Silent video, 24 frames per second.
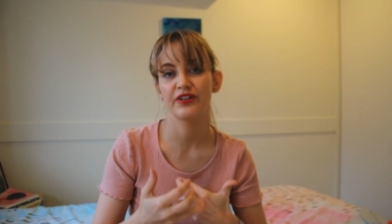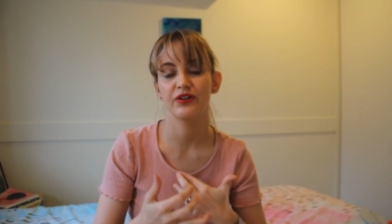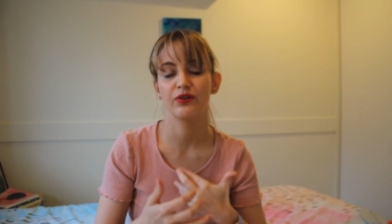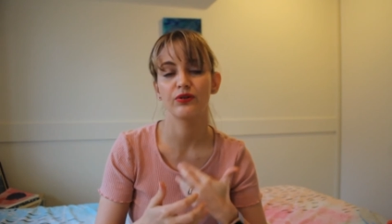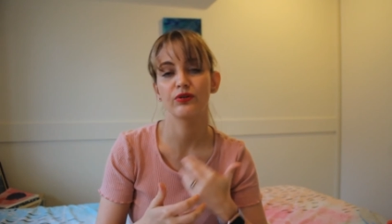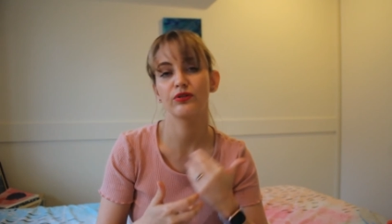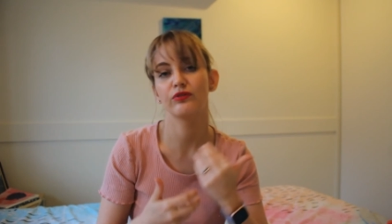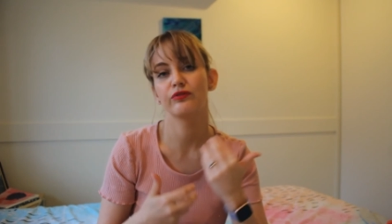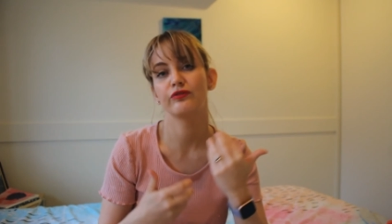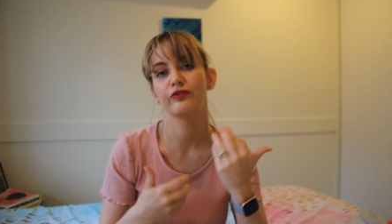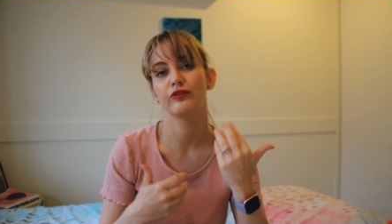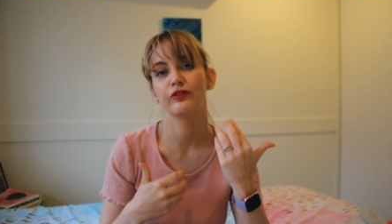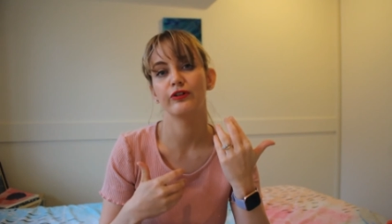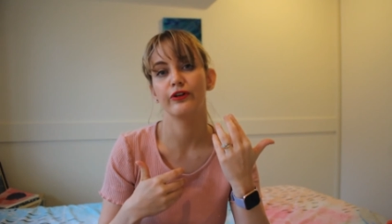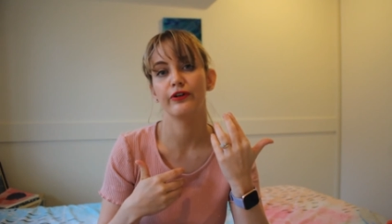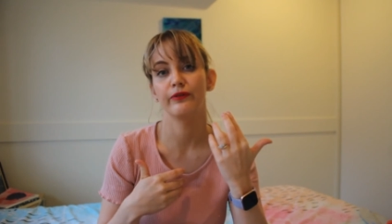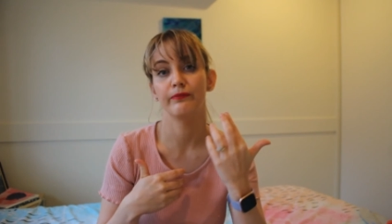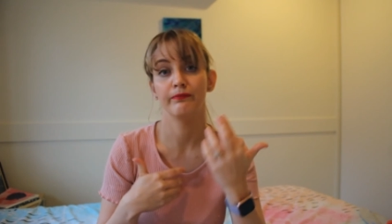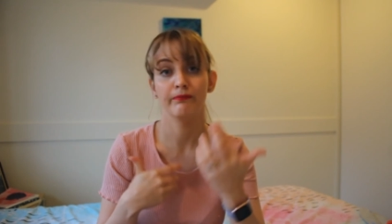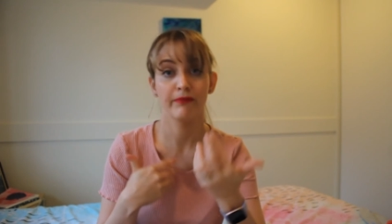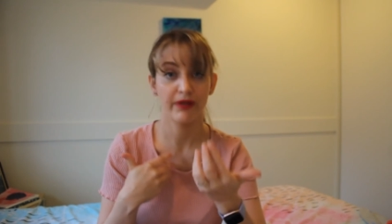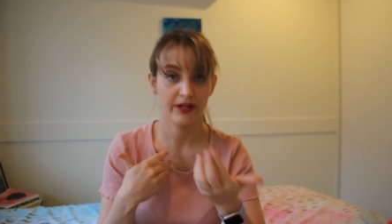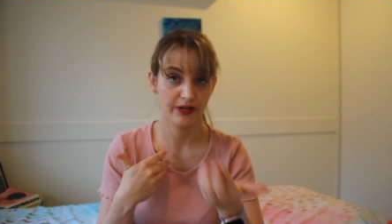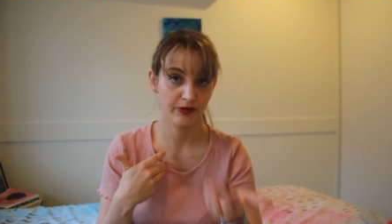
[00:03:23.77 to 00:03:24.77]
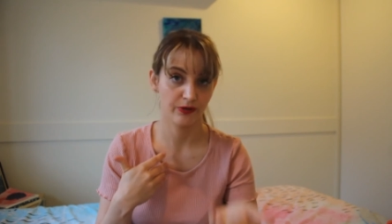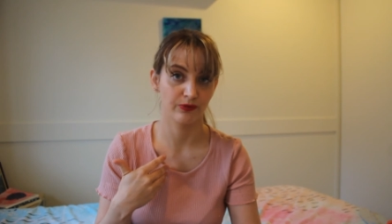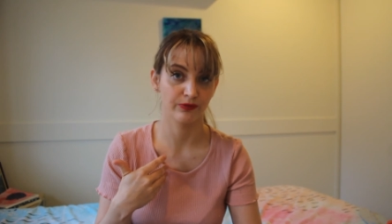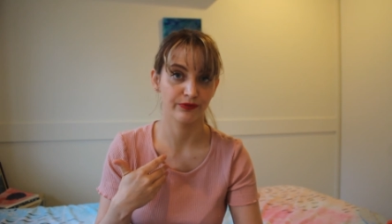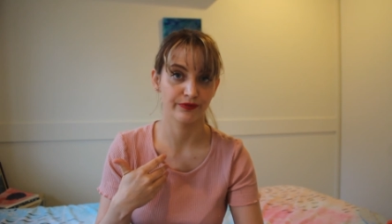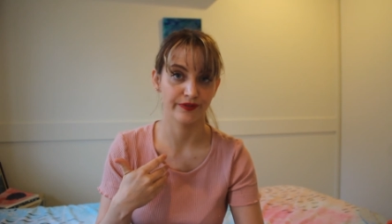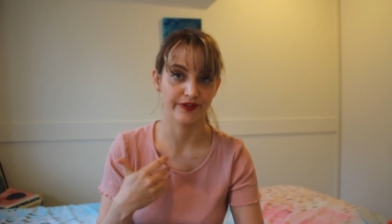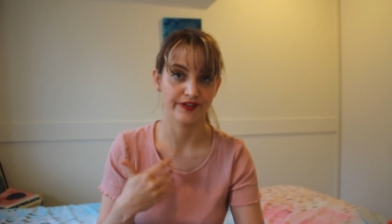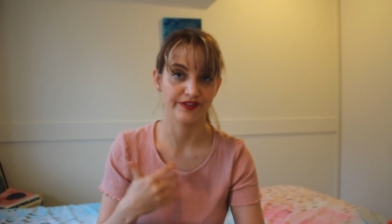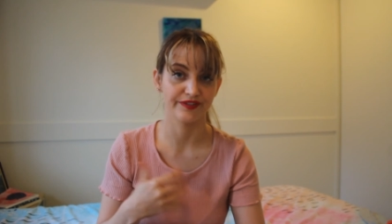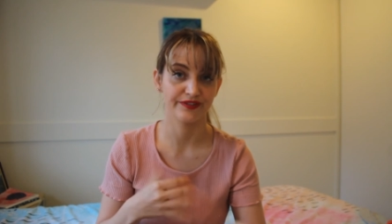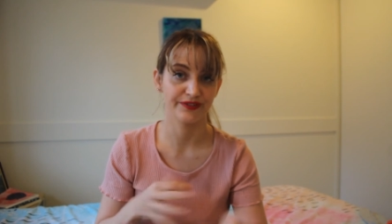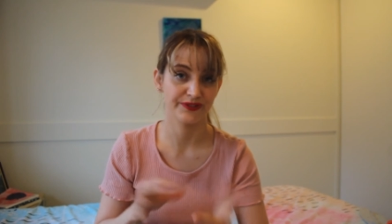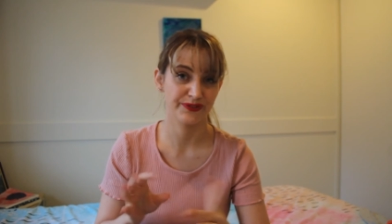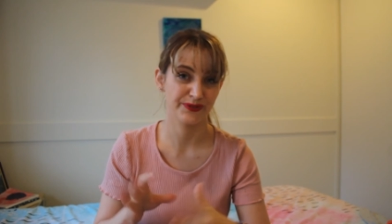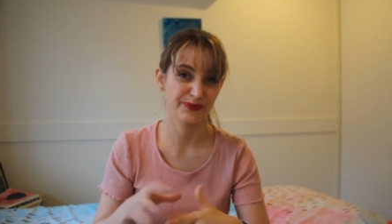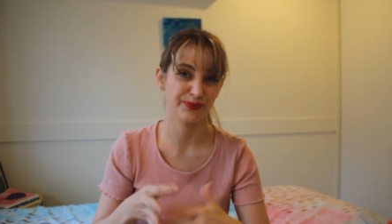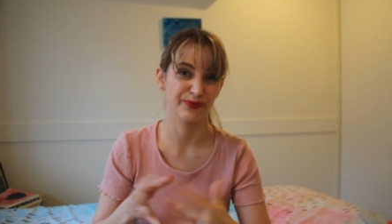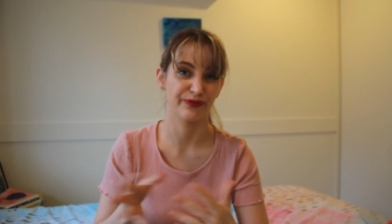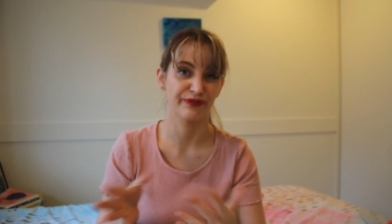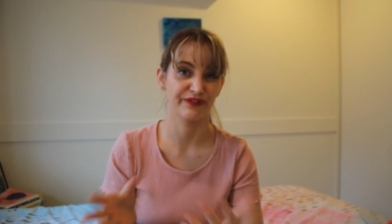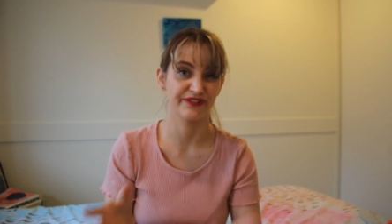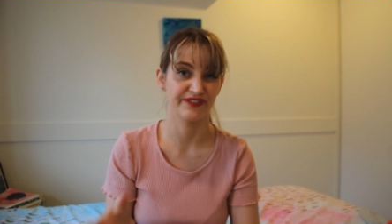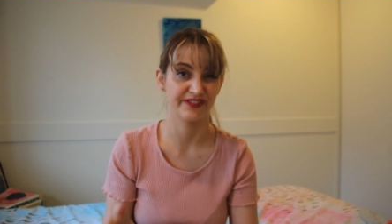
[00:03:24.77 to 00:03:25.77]
or for medical reasons
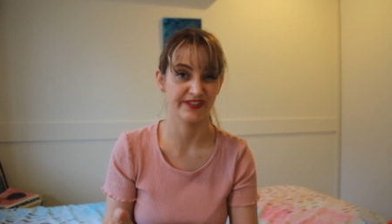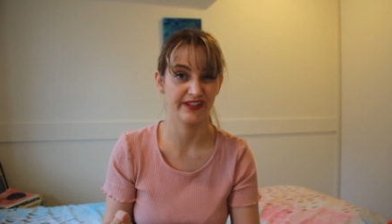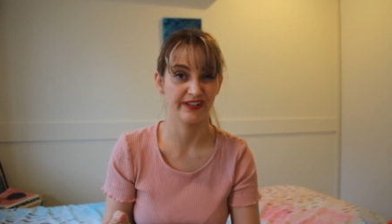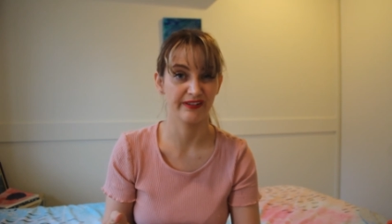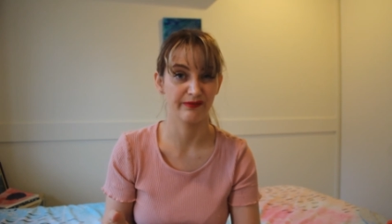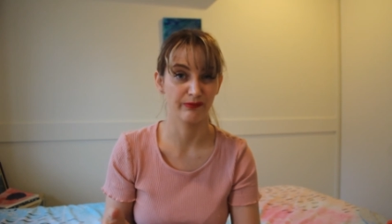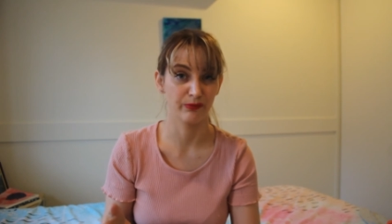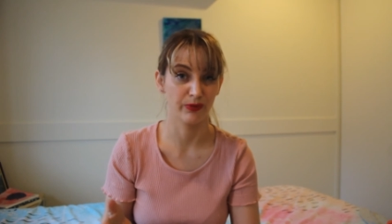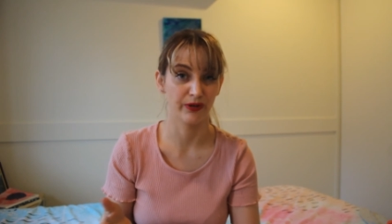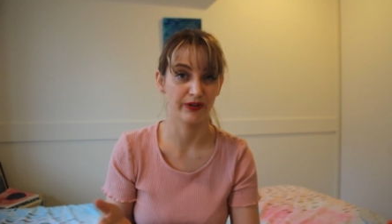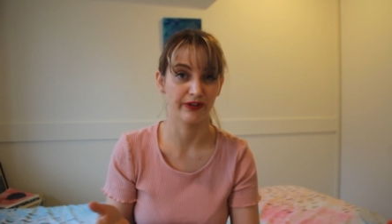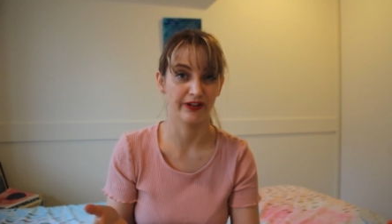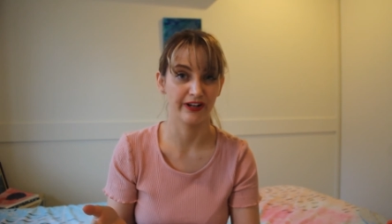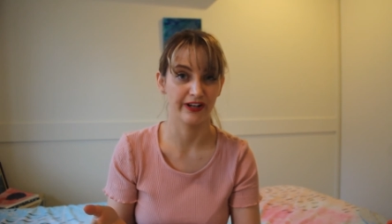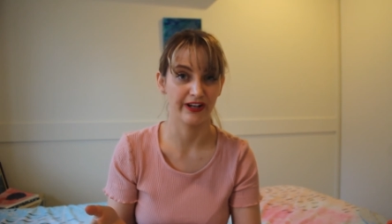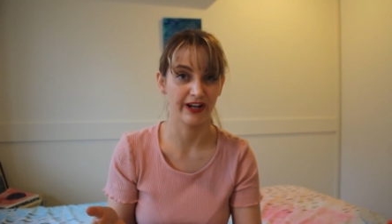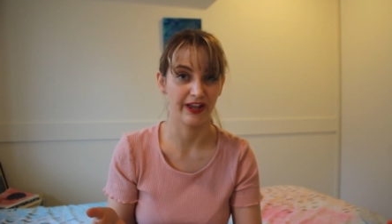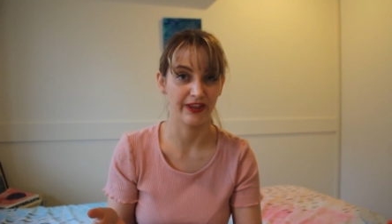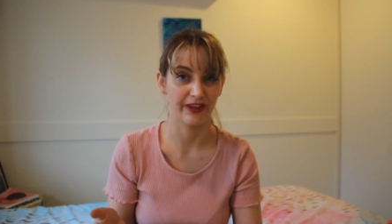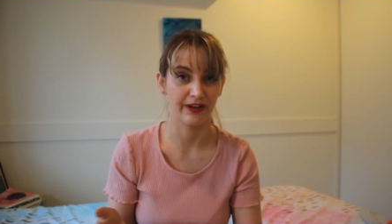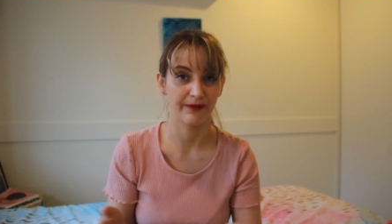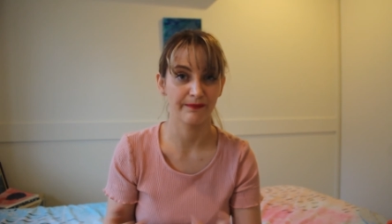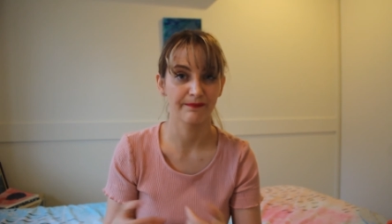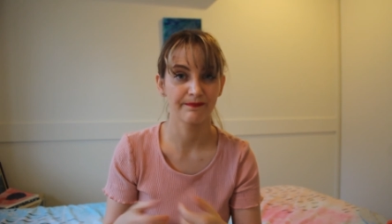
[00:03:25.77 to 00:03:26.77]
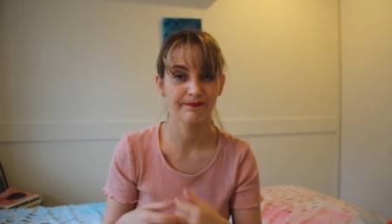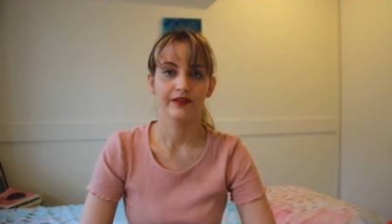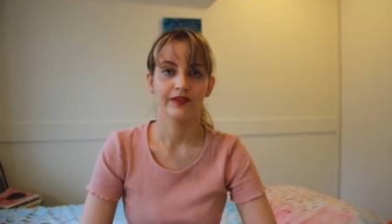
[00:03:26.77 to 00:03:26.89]
were in another.